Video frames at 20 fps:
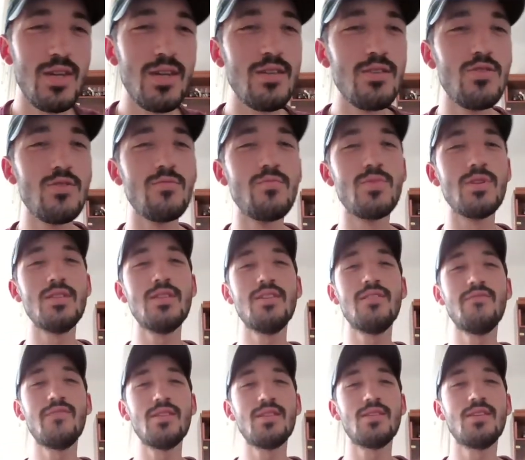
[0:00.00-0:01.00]
don't
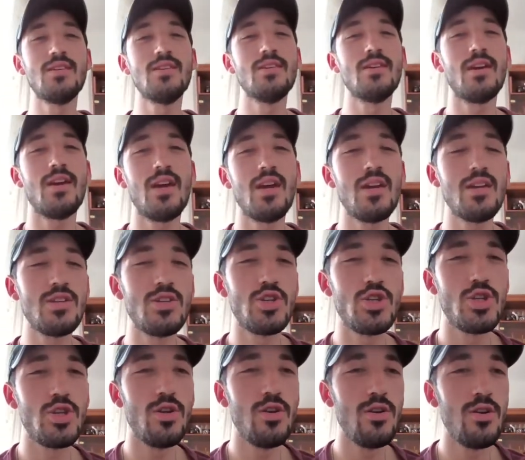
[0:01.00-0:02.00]
believe in
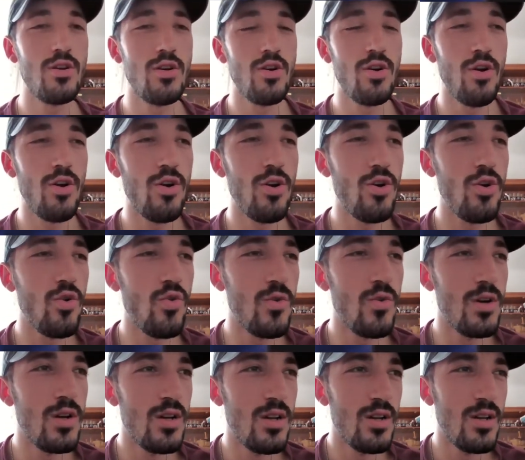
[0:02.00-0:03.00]
THO.